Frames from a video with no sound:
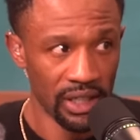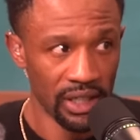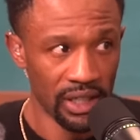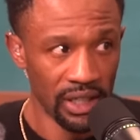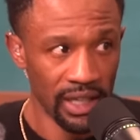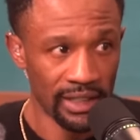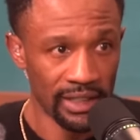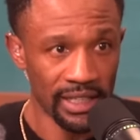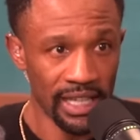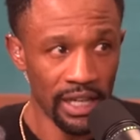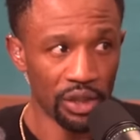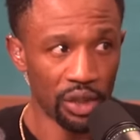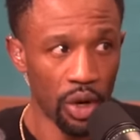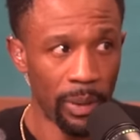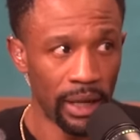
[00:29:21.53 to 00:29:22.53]
Mm. Like that's how
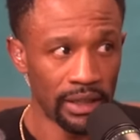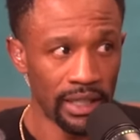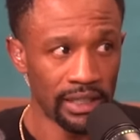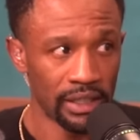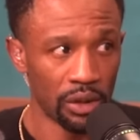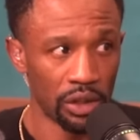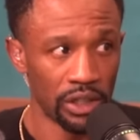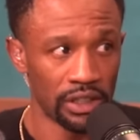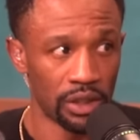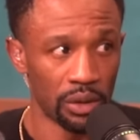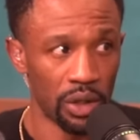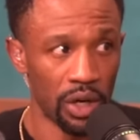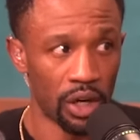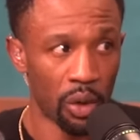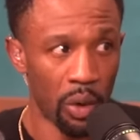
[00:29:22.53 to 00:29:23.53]
you go about things in order
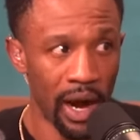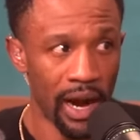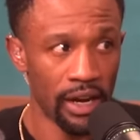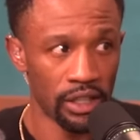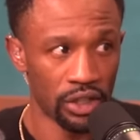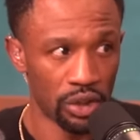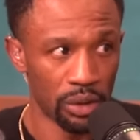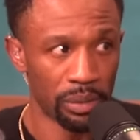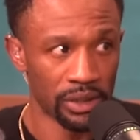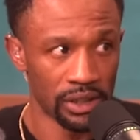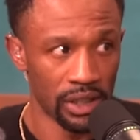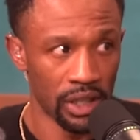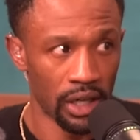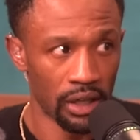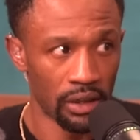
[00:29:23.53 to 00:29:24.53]
to acquire a
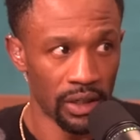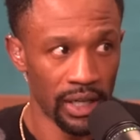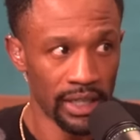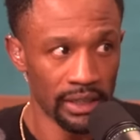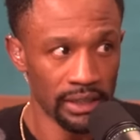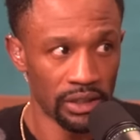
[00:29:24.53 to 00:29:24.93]
superstar, right?